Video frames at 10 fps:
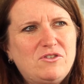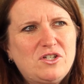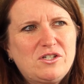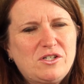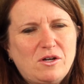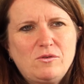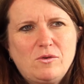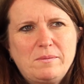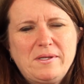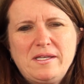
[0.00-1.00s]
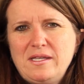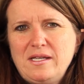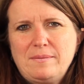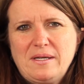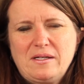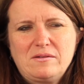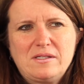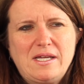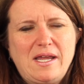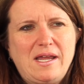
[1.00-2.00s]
just don't normally think about.